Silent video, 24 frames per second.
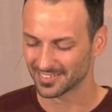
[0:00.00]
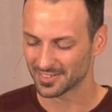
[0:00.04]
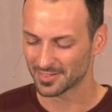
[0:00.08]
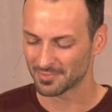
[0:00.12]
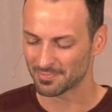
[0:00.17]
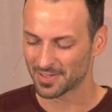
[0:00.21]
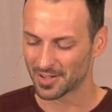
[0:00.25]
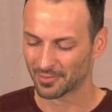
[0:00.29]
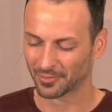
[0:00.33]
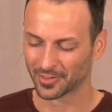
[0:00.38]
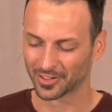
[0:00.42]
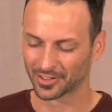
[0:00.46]

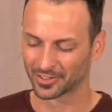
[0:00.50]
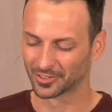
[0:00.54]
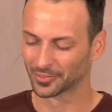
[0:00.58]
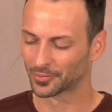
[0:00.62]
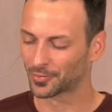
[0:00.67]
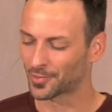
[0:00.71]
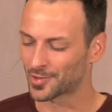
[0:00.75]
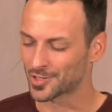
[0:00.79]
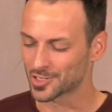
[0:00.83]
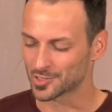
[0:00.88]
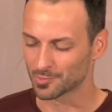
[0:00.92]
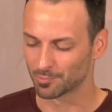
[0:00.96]
Man, what a
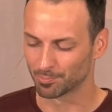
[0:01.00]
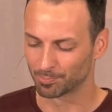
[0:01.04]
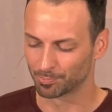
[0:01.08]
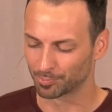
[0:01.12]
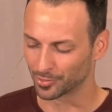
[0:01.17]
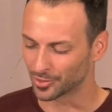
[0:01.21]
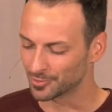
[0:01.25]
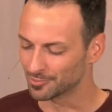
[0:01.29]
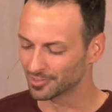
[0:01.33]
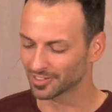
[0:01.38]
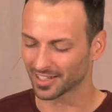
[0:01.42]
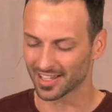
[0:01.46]
glorious
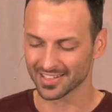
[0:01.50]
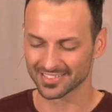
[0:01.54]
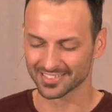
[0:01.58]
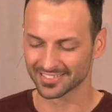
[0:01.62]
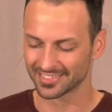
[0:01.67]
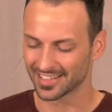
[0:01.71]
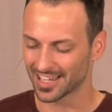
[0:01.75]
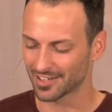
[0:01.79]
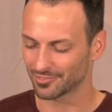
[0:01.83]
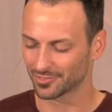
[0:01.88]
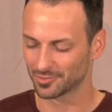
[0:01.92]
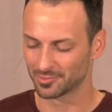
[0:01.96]
broom closet
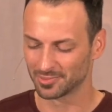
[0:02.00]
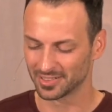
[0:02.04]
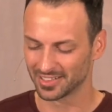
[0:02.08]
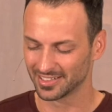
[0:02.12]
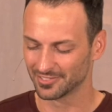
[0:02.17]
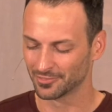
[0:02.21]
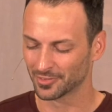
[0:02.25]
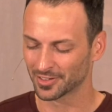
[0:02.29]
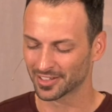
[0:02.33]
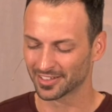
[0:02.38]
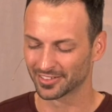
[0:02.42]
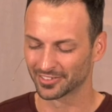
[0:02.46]
that would be.
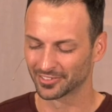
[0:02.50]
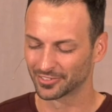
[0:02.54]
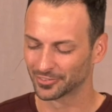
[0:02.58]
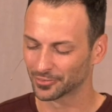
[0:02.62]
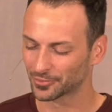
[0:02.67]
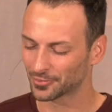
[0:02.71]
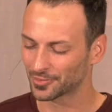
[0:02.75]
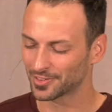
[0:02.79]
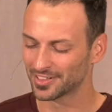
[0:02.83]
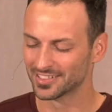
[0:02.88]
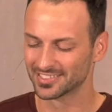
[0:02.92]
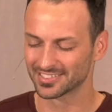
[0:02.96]
What a
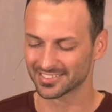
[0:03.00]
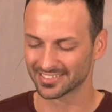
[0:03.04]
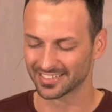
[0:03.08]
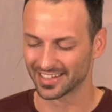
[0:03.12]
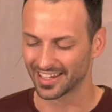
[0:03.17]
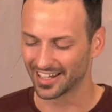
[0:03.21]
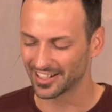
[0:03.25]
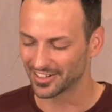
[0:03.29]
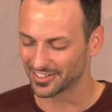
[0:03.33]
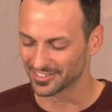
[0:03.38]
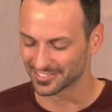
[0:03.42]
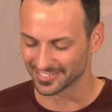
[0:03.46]
glorious
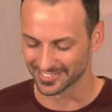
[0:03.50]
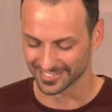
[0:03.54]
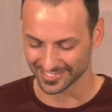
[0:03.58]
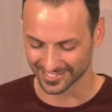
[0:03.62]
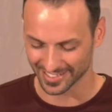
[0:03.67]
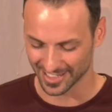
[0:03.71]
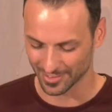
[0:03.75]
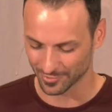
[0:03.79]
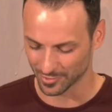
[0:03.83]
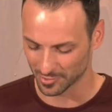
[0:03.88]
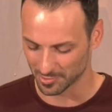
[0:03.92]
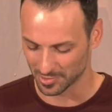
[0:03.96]
inheritance
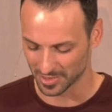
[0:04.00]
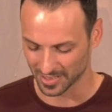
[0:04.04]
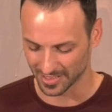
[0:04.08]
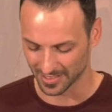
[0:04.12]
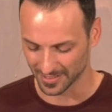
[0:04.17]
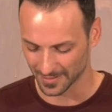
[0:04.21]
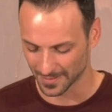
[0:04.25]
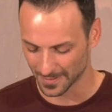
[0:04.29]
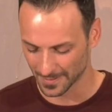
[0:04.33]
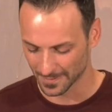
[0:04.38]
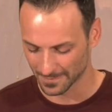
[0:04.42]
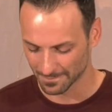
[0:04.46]
that would be.
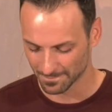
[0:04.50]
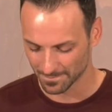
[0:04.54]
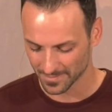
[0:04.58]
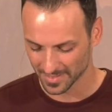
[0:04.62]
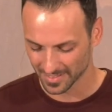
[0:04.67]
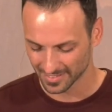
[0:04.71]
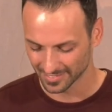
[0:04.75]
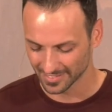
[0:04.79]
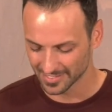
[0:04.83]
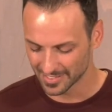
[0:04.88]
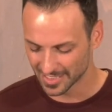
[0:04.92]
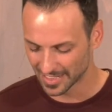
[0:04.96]

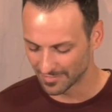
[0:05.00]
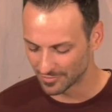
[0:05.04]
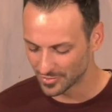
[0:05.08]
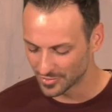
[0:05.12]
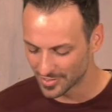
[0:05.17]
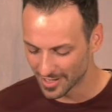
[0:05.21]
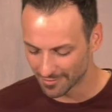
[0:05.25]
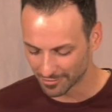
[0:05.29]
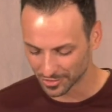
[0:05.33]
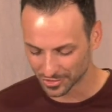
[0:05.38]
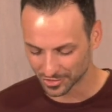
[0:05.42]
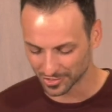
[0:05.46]
Listen, if you've
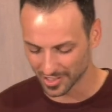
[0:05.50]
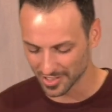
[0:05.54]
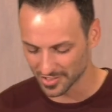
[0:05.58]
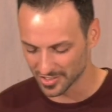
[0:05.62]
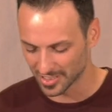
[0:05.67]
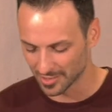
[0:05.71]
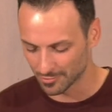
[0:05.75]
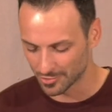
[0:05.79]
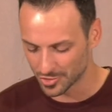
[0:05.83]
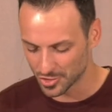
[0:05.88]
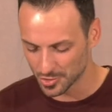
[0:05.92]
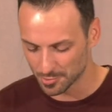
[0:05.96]
never trusted
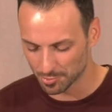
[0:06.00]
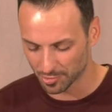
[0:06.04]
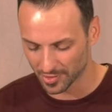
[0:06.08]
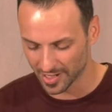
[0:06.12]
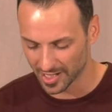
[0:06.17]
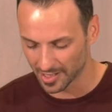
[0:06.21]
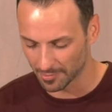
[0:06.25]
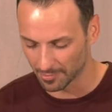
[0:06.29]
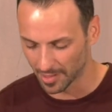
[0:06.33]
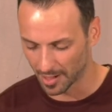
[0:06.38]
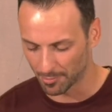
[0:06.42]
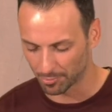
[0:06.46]
him, would you pray
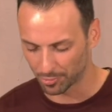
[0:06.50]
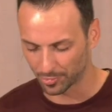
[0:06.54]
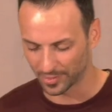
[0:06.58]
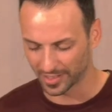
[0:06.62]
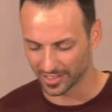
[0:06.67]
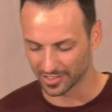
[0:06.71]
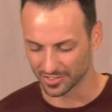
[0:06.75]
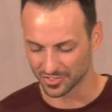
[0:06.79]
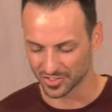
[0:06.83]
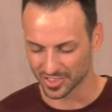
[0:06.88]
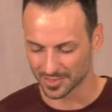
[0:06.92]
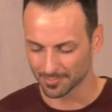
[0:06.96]
a
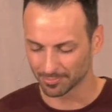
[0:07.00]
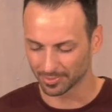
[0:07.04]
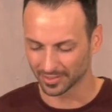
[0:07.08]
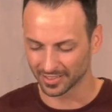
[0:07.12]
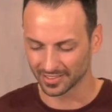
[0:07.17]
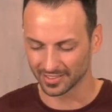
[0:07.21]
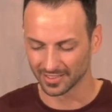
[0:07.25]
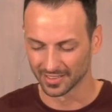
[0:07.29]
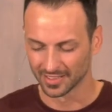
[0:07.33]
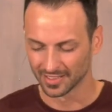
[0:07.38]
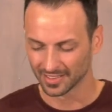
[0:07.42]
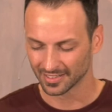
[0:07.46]
prayer
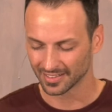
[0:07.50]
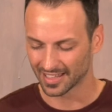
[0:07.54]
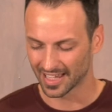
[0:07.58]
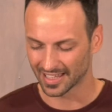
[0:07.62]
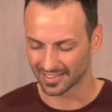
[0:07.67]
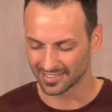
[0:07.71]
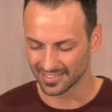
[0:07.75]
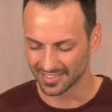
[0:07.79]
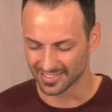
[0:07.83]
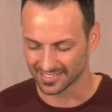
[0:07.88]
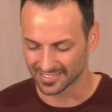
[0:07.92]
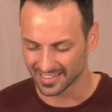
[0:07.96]
simply like
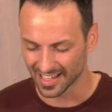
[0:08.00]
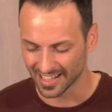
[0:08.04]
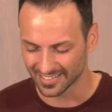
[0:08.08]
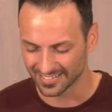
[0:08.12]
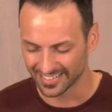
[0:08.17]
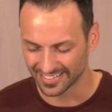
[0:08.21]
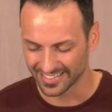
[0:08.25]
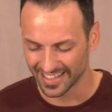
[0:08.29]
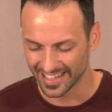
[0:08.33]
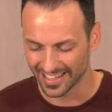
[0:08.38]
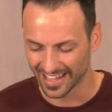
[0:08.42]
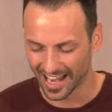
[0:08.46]
this? God,
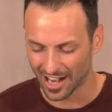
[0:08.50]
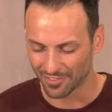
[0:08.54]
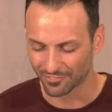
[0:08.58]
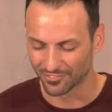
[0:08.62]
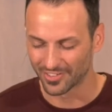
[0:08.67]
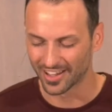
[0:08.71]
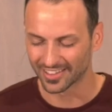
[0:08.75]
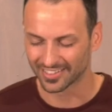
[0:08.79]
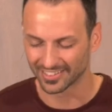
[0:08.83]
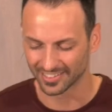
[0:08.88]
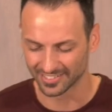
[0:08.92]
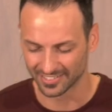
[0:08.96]
today I
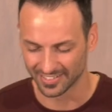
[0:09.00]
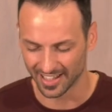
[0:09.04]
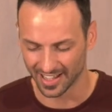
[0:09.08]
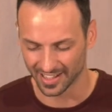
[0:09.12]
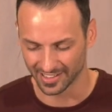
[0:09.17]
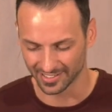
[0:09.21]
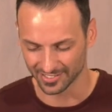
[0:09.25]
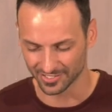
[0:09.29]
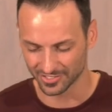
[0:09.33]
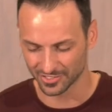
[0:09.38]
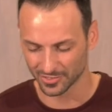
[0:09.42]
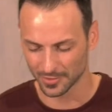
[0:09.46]

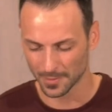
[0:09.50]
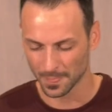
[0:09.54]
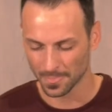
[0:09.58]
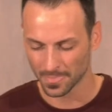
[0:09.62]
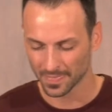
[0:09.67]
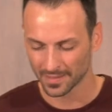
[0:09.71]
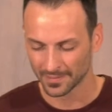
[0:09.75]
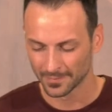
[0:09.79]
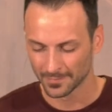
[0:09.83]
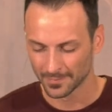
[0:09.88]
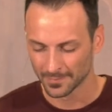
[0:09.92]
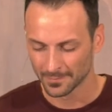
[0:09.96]
recognize
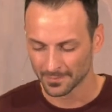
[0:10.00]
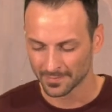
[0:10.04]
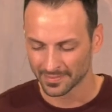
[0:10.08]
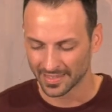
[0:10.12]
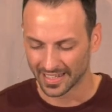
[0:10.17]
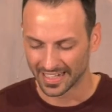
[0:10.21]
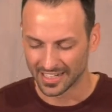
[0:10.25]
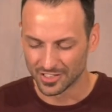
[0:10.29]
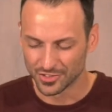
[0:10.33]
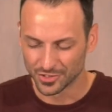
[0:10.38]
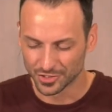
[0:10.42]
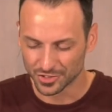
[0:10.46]

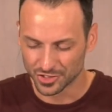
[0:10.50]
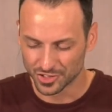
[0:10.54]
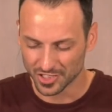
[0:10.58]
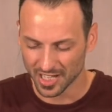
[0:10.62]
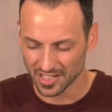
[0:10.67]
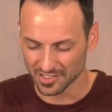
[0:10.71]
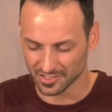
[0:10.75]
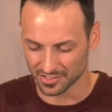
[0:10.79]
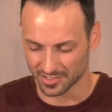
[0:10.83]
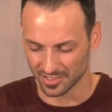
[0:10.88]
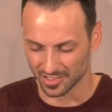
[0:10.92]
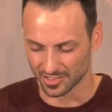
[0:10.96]
that in your
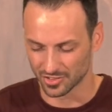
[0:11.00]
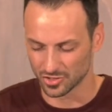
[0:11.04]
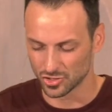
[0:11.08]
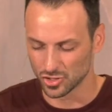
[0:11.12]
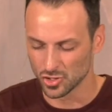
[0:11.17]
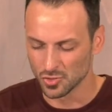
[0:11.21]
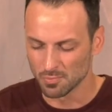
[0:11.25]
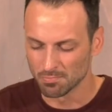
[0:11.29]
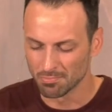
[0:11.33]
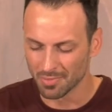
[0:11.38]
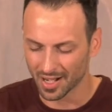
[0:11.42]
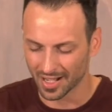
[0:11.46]
justice,
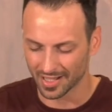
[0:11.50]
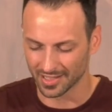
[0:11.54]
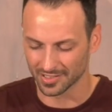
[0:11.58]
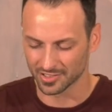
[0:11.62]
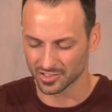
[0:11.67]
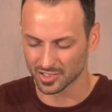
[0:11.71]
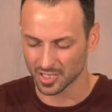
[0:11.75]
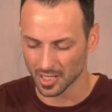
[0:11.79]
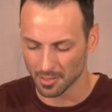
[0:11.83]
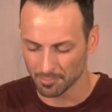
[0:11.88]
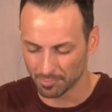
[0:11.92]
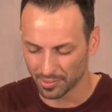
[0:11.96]
you
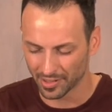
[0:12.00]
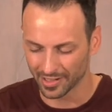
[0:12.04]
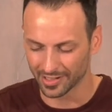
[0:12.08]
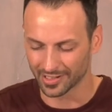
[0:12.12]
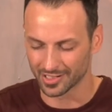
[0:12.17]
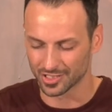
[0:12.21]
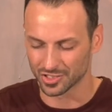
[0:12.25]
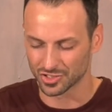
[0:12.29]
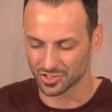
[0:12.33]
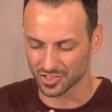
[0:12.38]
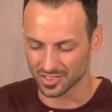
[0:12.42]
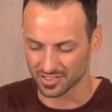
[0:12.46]
must
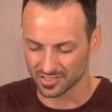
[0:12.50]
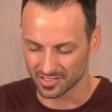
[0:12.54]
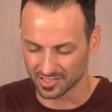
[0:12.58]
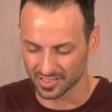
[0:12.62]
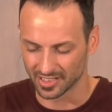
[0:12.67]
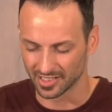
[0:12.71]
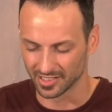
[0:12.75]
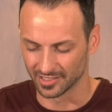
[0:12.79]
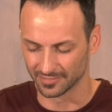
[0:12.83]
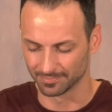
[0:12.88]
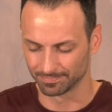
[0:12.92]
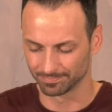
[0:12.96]
punish
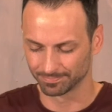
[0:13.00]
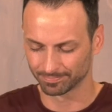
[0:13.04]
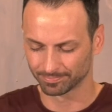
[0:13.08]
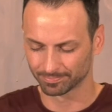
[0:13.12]
sin.